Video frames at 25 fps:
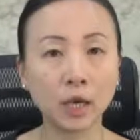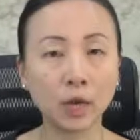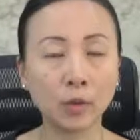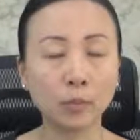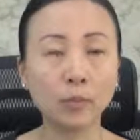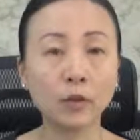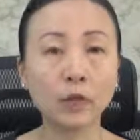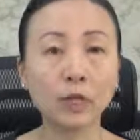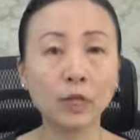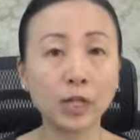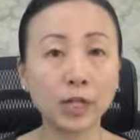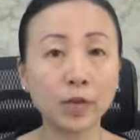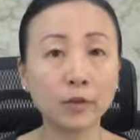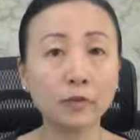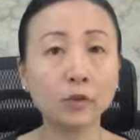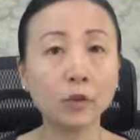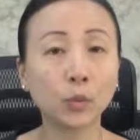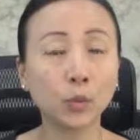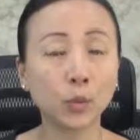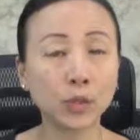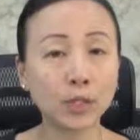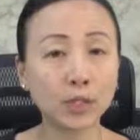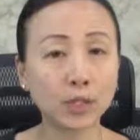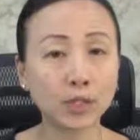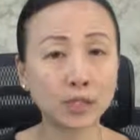believe what
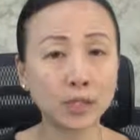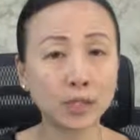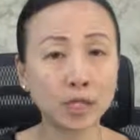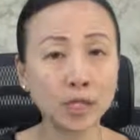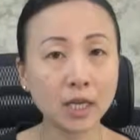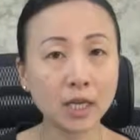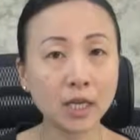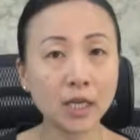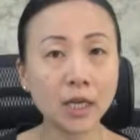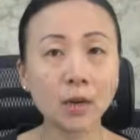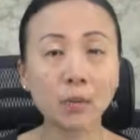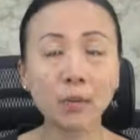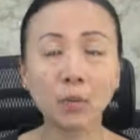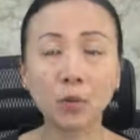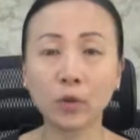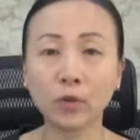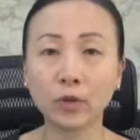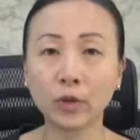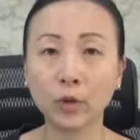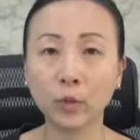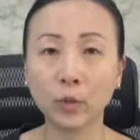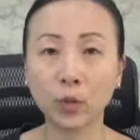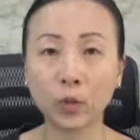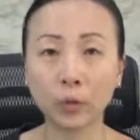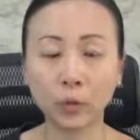we see more
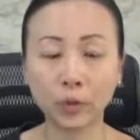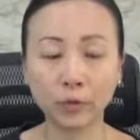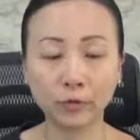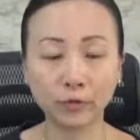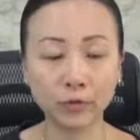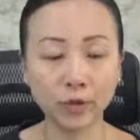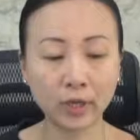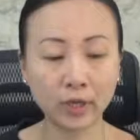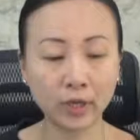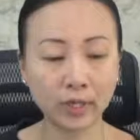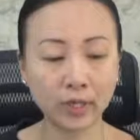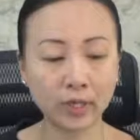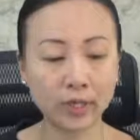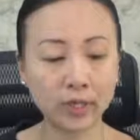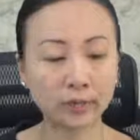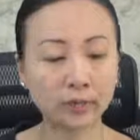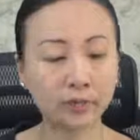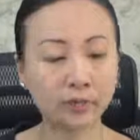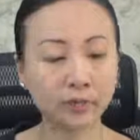than what we read.